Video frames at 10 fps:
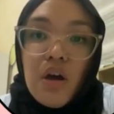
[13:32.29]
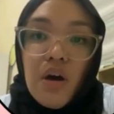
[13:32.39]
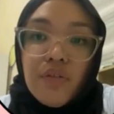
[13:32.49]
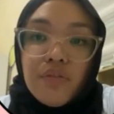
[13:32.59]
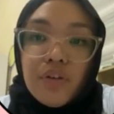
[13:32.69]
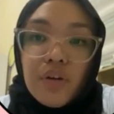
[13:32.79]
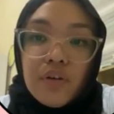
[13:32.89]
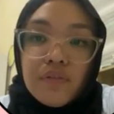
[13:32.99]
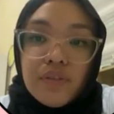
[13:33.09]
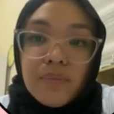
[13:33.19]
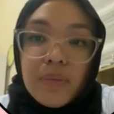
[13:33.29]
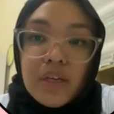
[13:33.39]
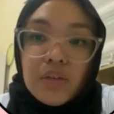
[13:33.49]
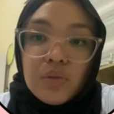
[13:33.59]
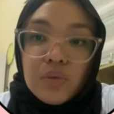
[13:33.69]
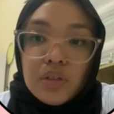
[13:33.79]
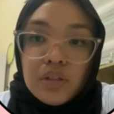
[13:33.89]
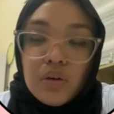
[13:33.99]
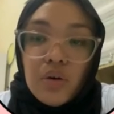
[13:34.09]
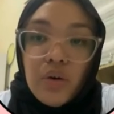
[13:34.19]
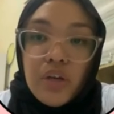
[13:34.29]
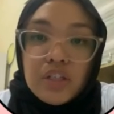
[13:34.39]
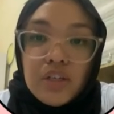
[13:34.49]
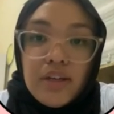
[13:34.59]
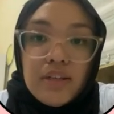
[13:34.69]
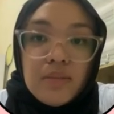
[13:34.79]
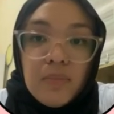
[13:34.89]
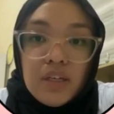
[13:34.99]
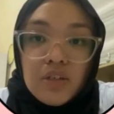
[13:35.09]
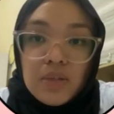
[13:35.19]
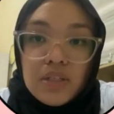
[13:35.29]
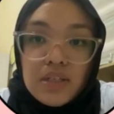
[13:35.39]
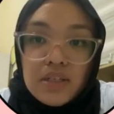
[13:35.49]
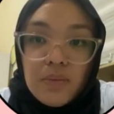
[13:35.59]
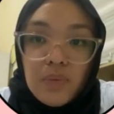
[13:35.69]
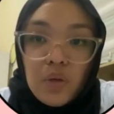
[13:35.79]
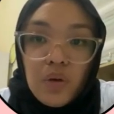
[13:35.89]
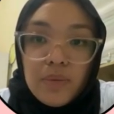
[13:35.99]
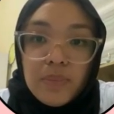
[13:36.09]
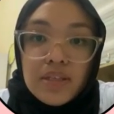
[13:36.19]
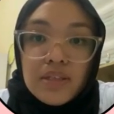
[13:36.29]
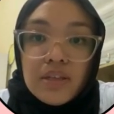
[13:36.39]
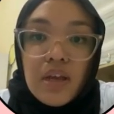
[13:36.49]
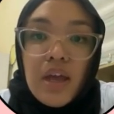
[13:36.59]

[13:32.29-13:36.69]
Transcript: of not conforming to the OH&S management system requirements,